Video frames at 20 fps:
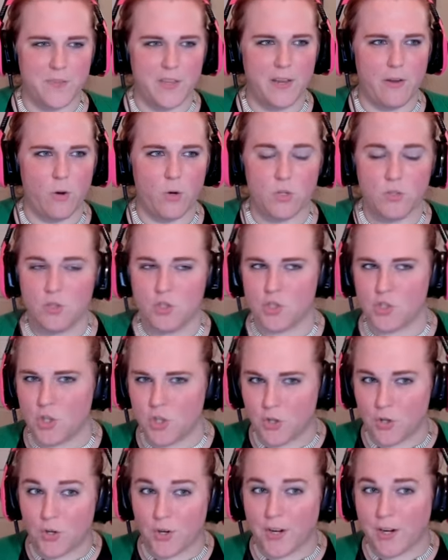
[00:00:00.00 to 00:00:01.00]
you know
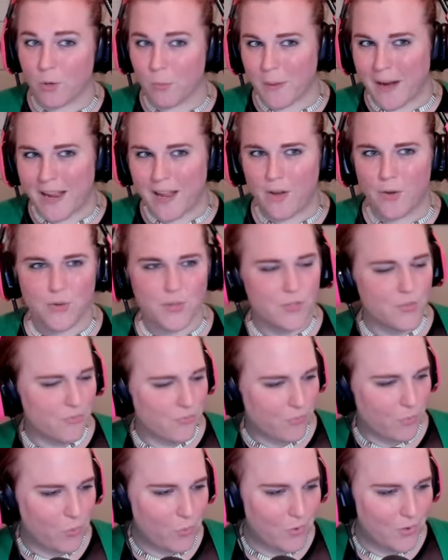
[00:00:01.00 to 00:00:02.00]
turning around
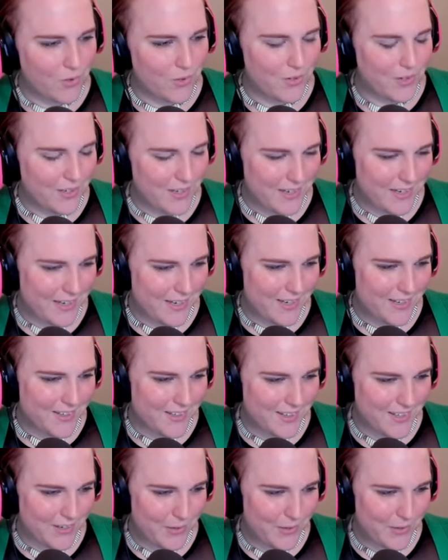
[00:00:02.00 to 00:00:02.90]
for uh,